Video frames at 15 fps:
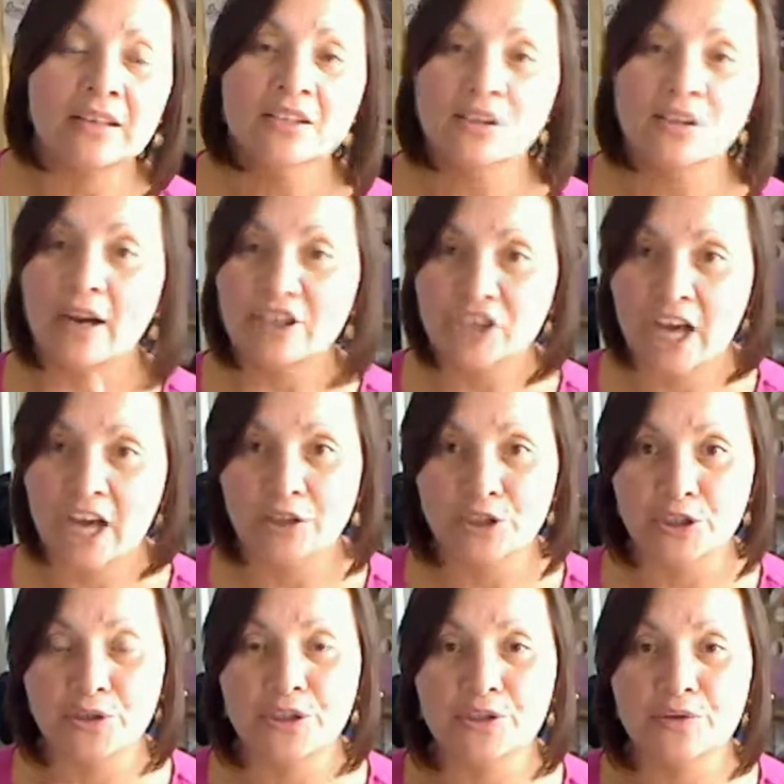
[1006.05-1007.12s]
So I
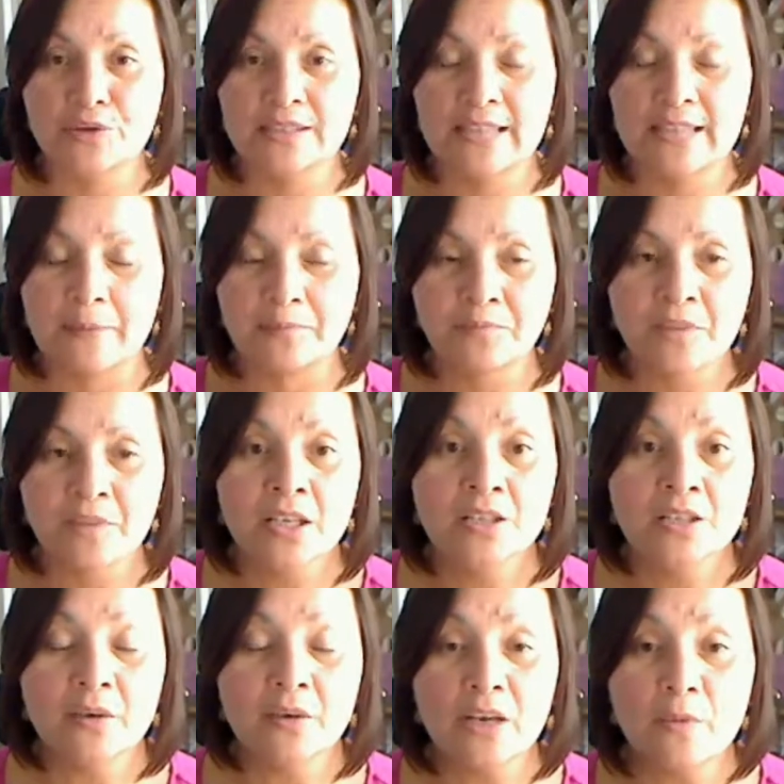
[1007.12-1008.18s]
challenge you to do the same.
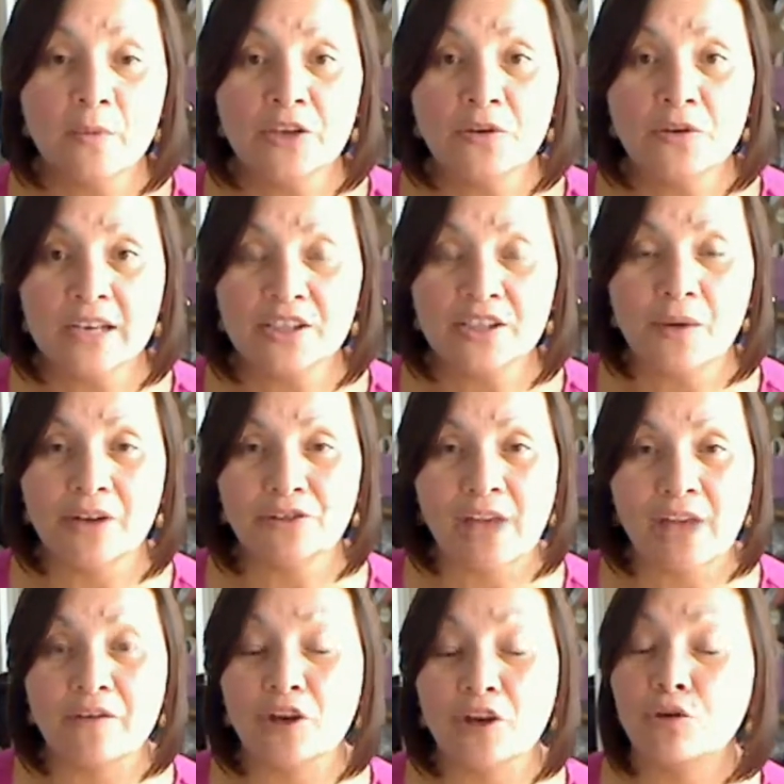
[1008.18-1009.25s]
So anyway, you guys go out and
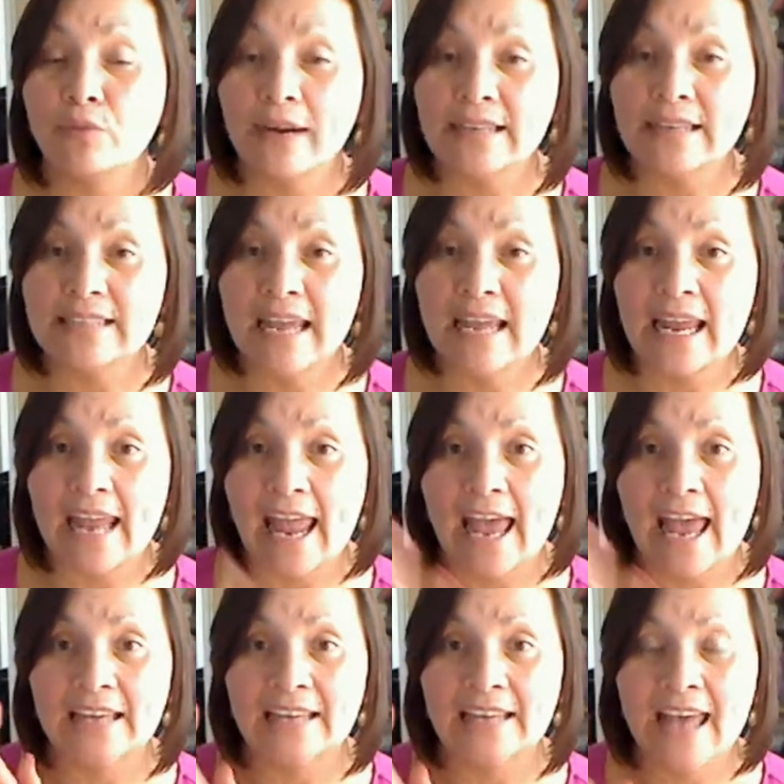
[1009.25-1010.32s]
have a great day
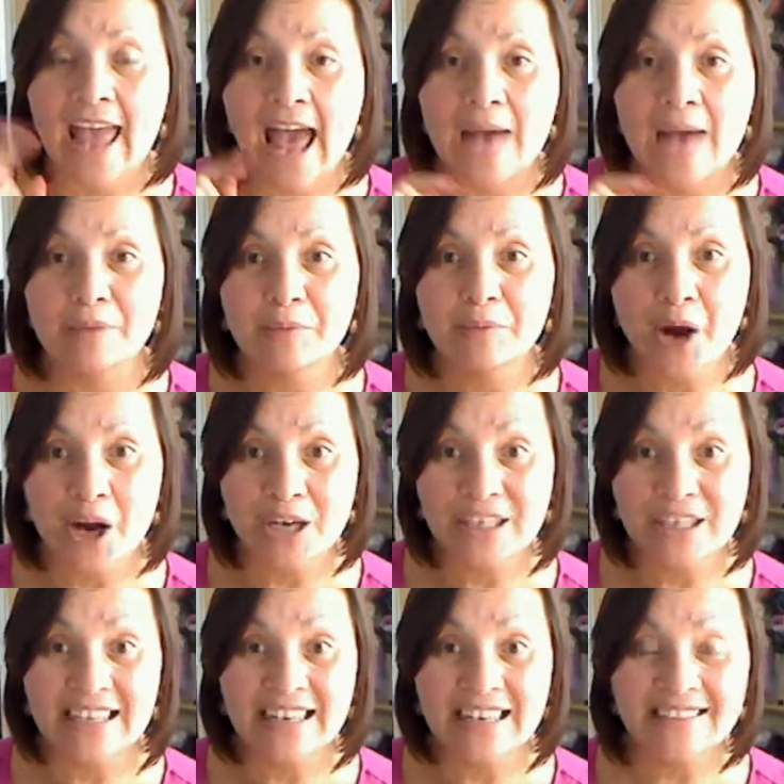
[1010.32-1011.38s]
and happy
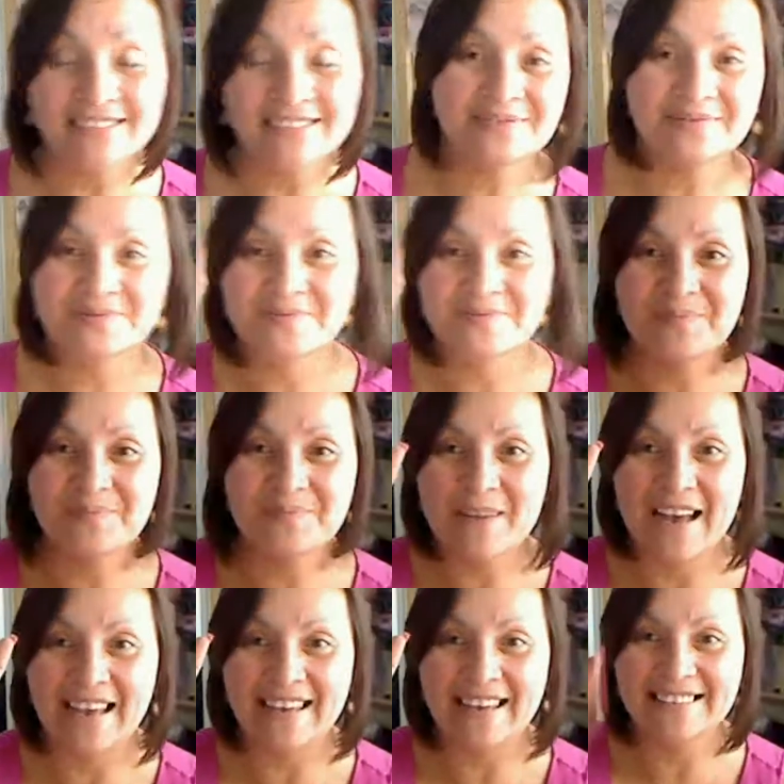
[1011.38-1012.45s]
partying.
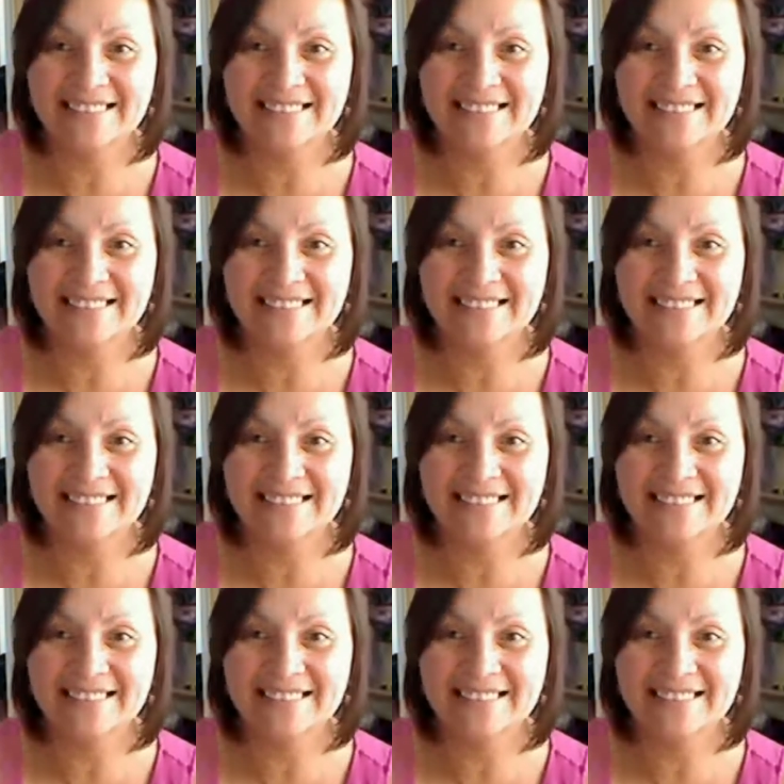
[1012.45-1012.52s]
Bye-bye.